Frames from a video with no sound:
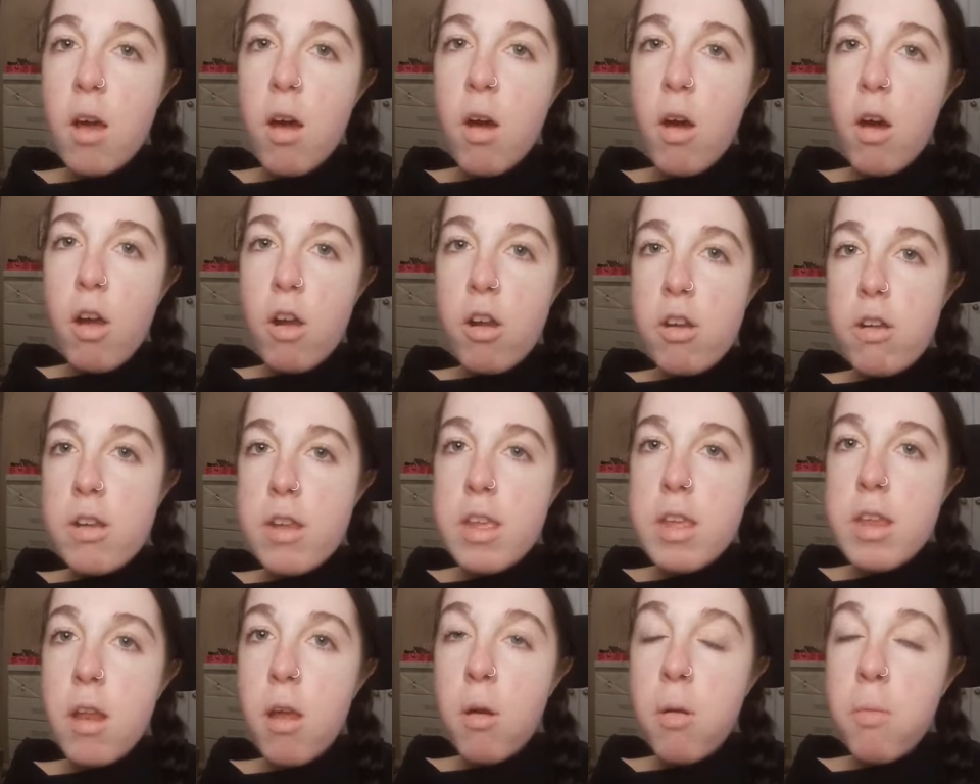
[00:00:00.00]

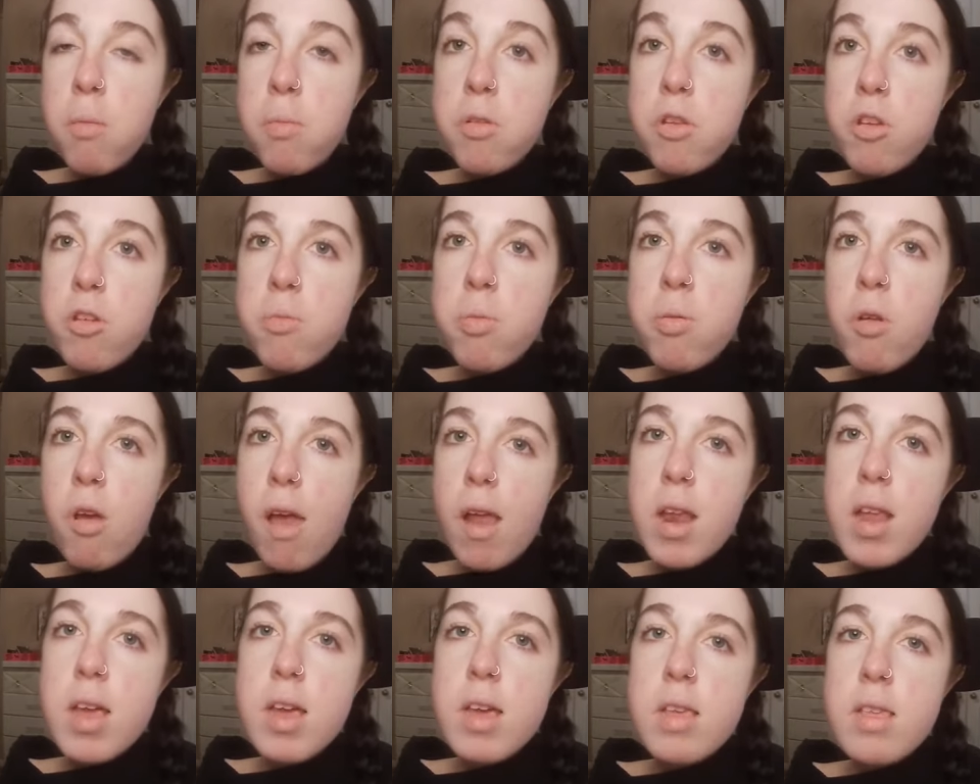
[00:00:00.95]
aren't, you know, new
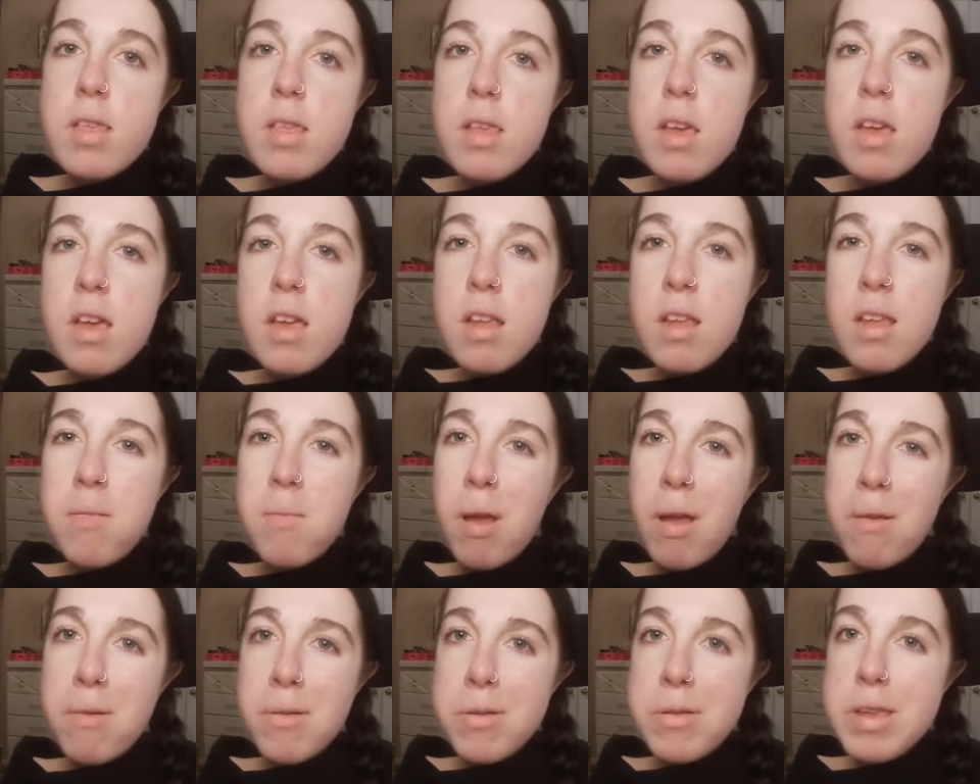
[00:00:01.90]
products in
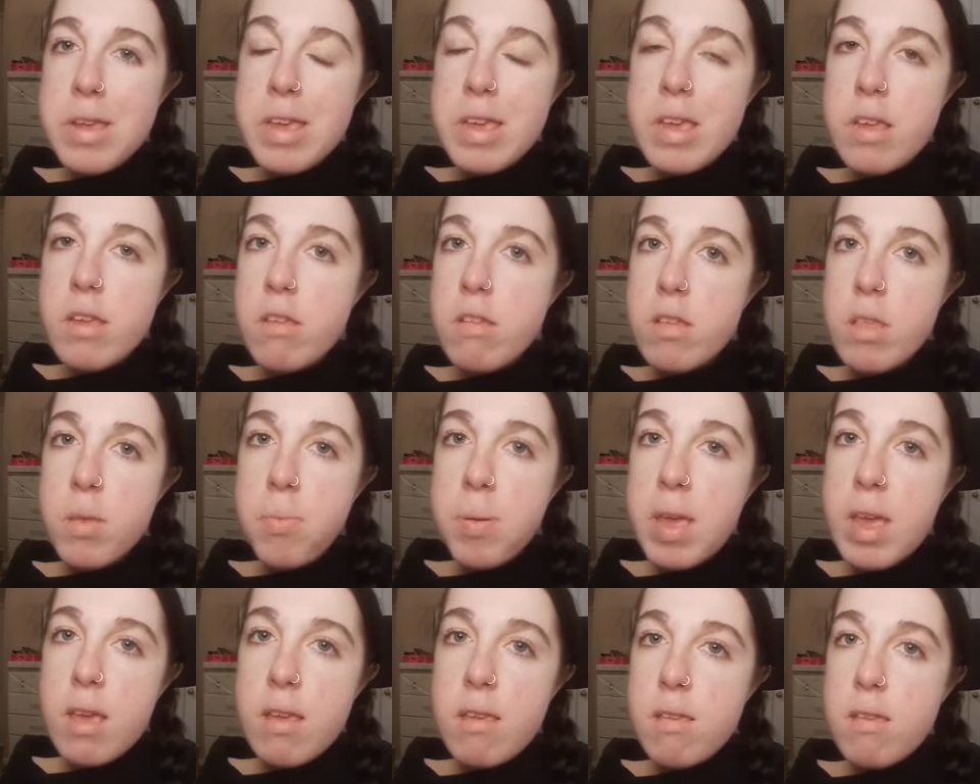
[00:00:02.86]
my routine just
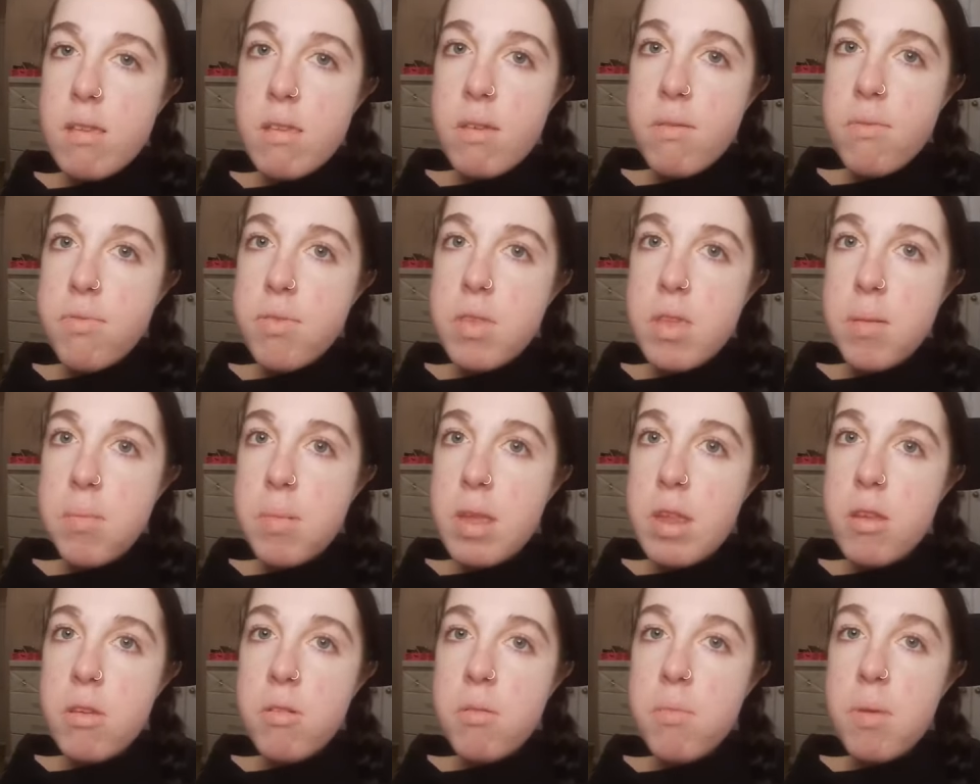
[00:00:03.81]
because you've seen
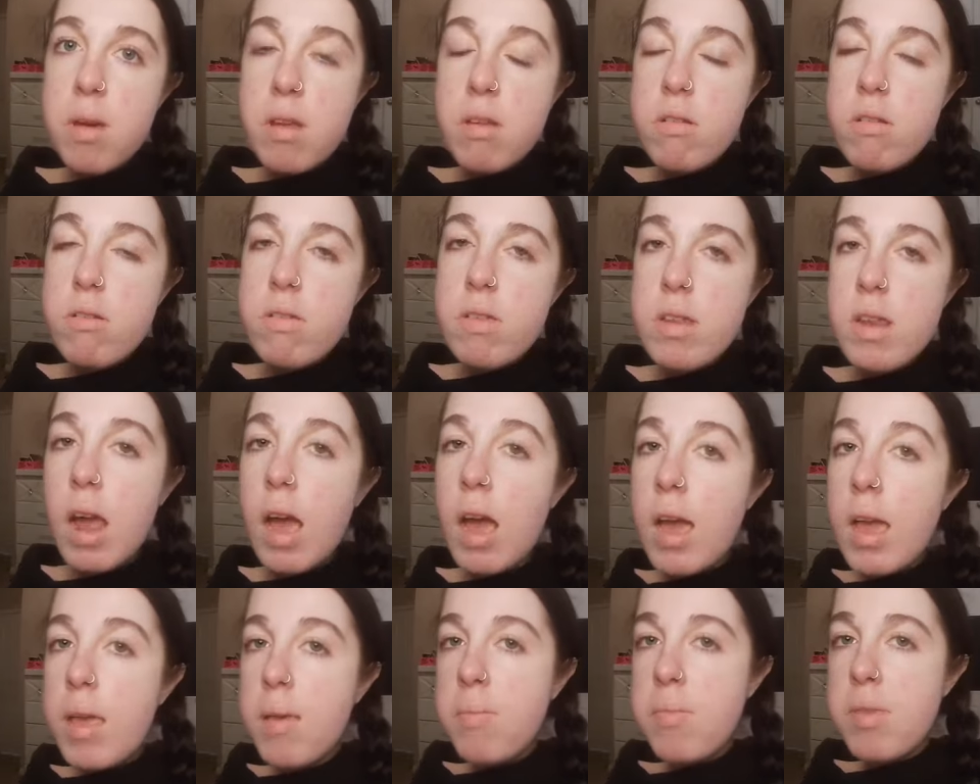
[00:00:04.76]
me do them hundreds of
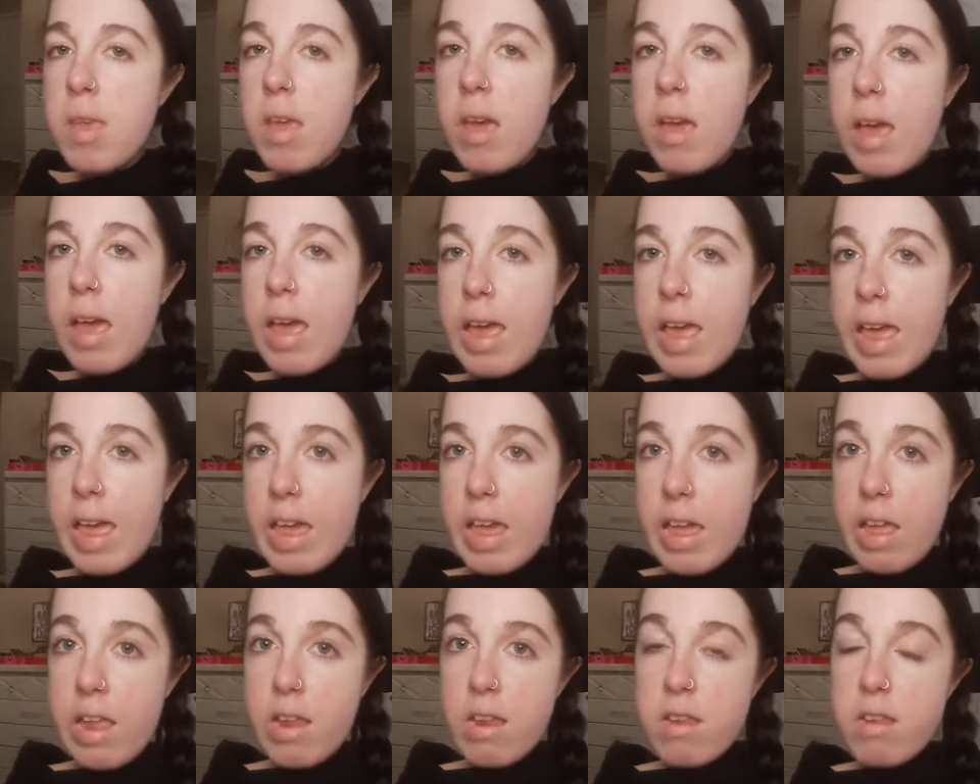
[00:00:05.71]
times
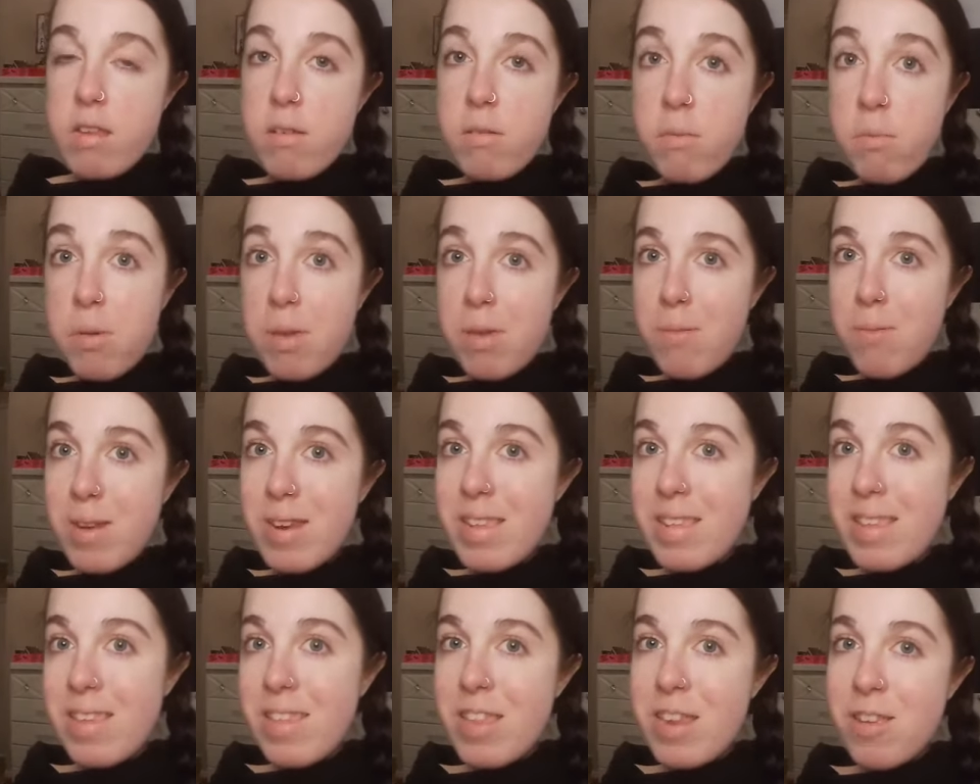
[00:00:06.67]
and we
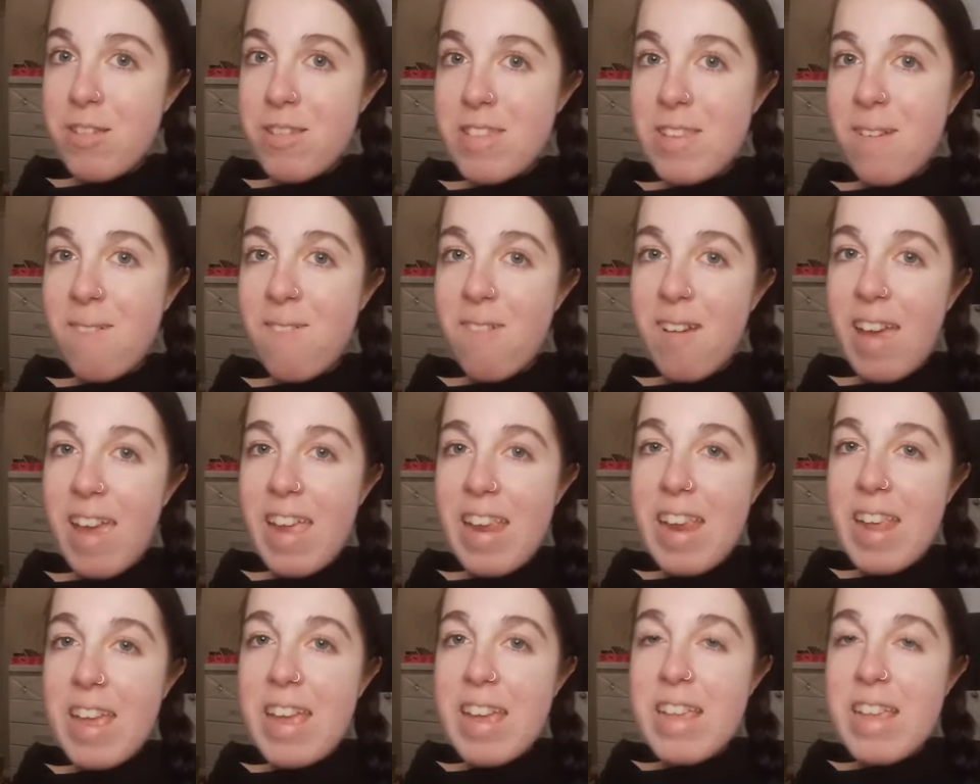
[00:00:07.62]
want to see the new stuff, right?